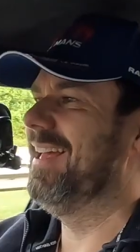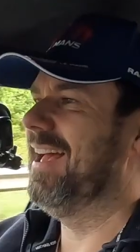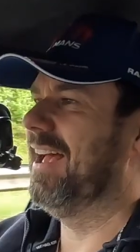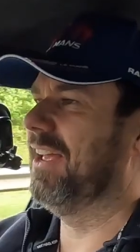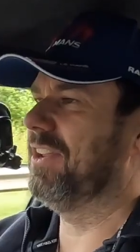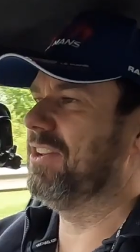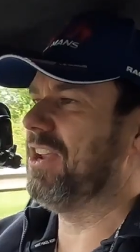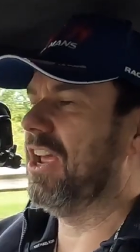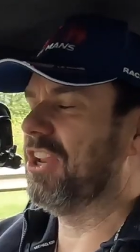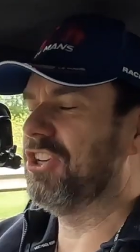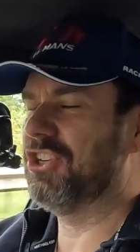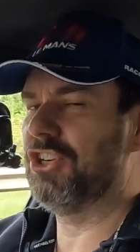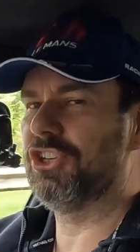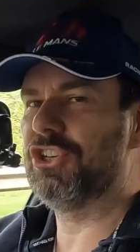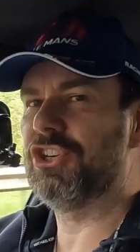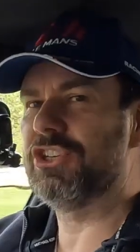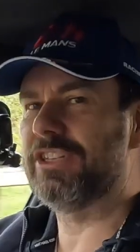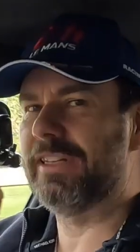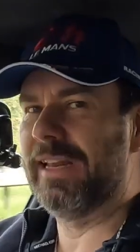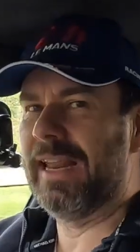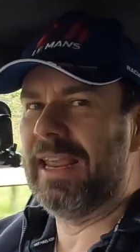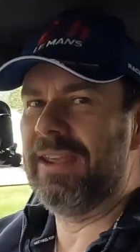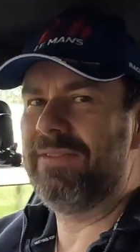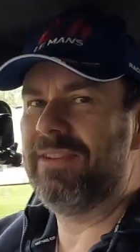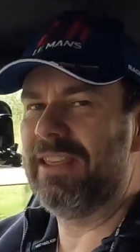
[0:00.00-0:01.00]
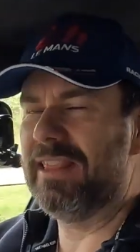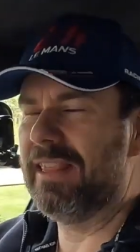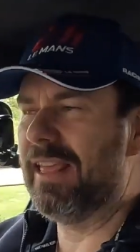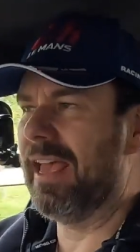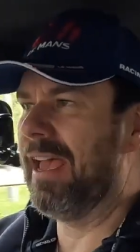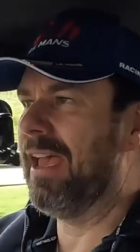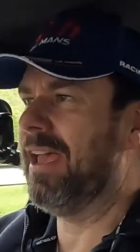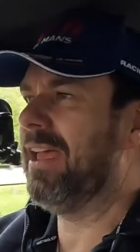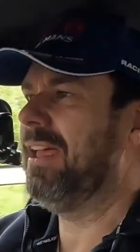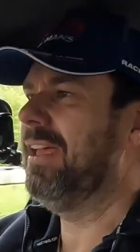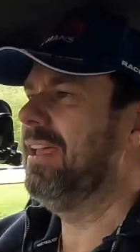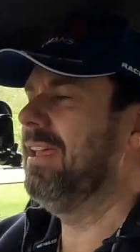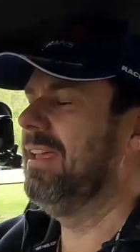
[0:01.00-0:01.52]
I should just leave it
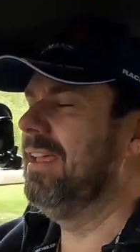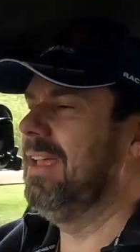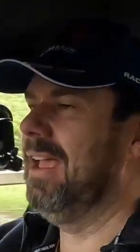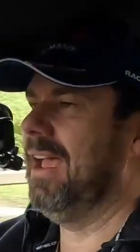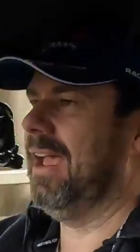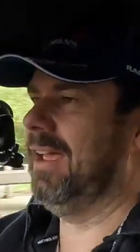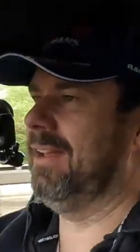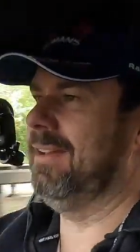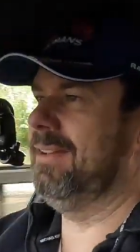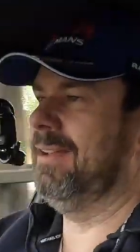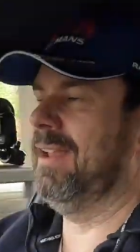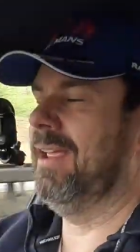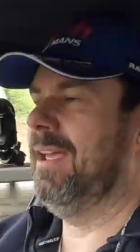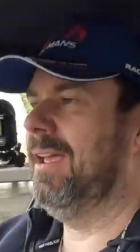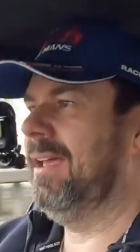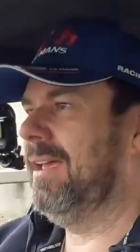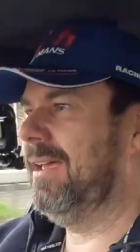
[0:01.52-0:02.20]
there and